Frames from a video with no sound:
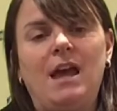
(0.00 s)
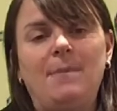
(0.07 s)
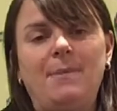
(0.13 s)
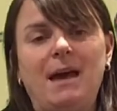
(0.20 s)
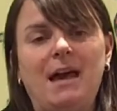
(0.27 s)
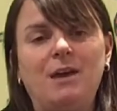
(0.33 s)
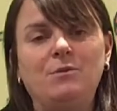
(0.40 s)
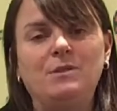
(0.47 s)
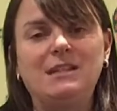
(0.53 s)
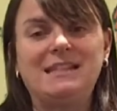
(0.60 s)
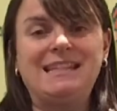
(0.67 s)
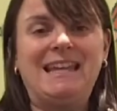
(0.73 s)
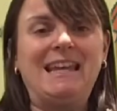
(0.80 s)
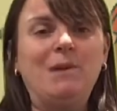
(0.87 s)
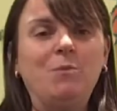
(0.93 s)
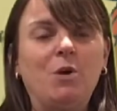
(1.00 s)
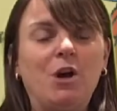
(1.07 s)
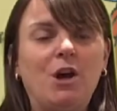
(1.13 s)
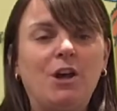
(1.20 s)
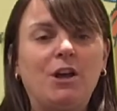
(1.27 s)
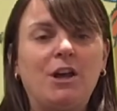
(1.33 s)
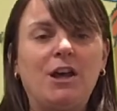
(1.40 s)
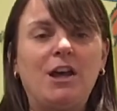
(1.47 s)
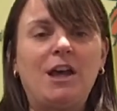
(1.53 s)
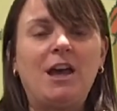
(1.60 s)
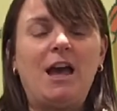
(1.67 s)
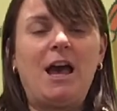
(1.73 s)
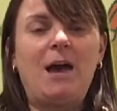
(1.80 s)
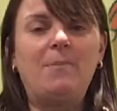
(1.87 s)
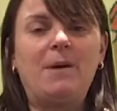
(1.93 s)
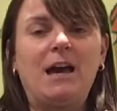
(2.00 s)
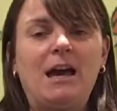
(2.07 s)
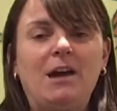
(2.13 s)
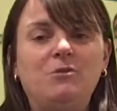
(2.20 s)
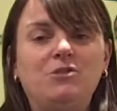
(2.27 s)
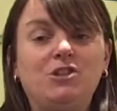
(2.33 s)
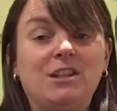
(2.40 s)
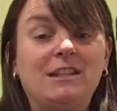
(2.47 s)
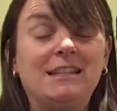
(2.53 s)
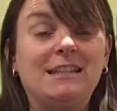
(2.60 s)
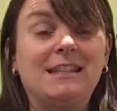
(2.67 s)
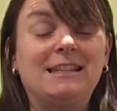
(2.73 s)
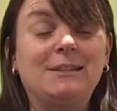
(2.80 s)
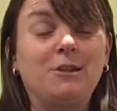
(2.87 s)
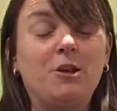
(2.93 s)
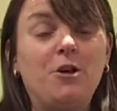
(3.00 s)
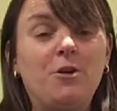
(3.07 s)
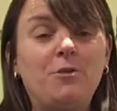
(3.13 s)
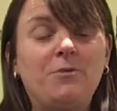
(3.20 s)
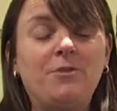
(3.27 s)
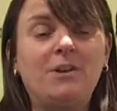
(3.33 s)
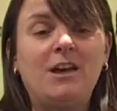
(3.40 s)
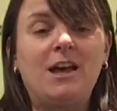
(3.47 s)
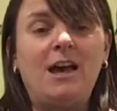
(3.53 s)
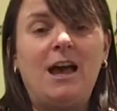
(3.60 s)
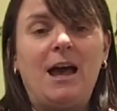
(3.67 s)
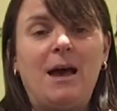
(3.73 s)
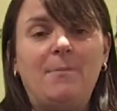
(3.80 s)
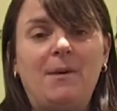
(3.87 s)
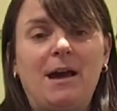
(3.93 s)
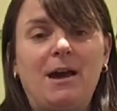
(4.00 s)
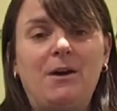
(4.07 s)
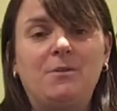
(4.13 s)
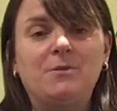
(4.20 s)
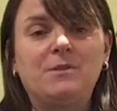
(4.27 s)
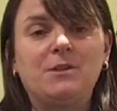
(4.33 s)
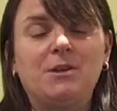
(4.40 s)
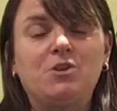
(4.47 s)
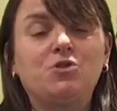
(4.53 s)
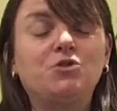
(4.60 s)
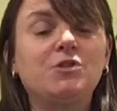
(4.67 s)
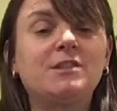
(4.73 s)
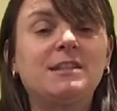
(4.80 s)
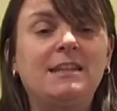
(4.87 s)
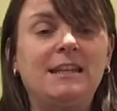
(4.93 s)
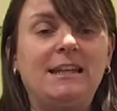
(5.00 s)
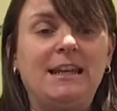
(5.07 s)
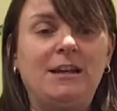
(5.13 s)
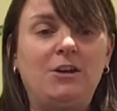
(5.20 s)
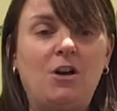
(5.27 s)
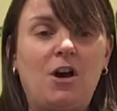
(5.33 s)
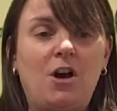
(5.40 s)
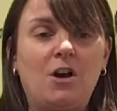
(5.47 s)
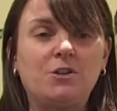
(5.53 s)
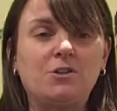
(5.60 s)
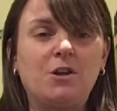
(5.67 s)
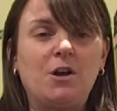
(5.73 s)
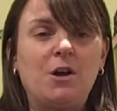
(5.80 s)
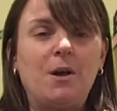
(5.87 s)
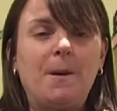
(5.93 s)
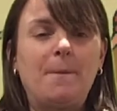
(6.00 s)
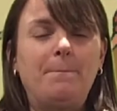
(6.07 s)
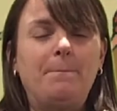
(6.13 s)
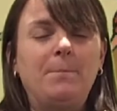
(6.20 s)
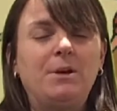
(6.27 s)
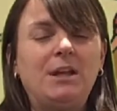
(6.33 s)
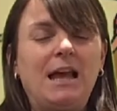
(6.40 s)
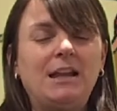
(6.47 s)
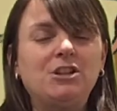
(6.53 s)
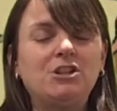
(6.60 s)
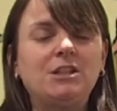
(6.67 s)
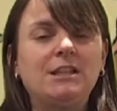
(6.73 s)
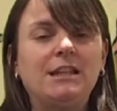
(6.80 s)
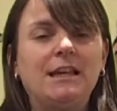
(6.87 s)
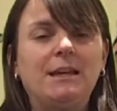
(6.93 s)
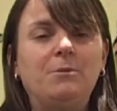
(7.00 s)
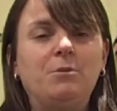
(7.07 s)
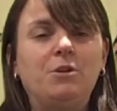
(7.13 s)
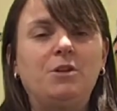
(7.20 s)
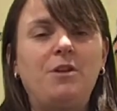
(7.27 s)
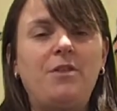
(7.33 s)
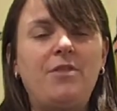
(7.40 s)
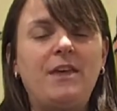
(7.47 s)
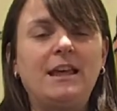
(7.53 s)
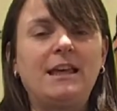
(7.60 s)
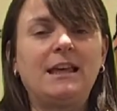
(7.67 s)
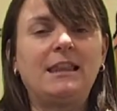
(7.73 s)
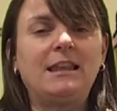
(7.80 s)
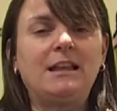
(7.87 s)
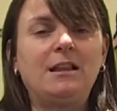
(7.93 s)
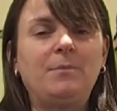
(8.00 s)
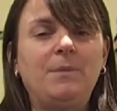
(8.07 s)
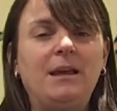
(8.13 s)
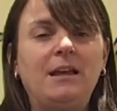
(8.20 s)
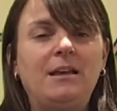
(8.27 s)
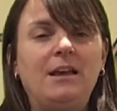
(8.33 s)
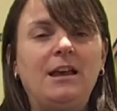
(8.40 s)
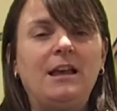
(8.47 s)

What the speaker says: about teamwork, about Jesus's love, about trusting in God. But actually, we're going to think a little bit